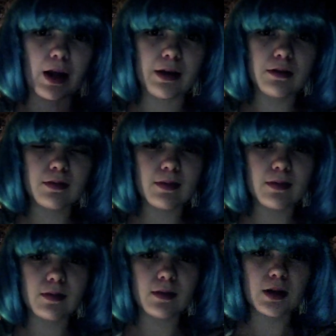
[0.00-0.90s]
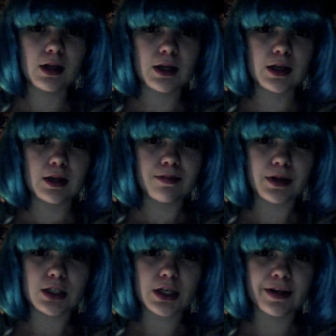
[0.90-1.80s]
mine,
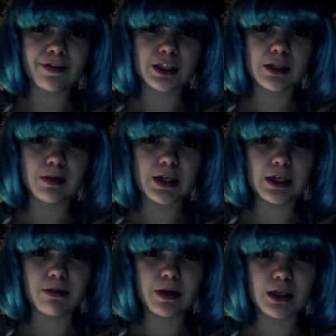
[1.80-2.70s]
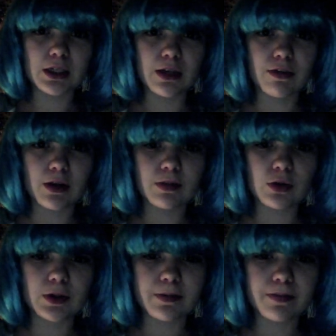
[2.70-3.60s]
but she kind of intimidated me into giving them to
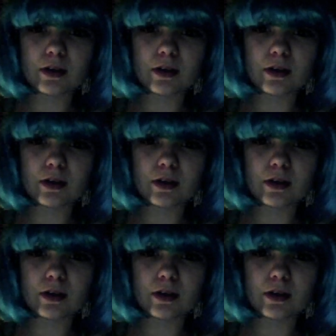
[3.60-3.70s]
her.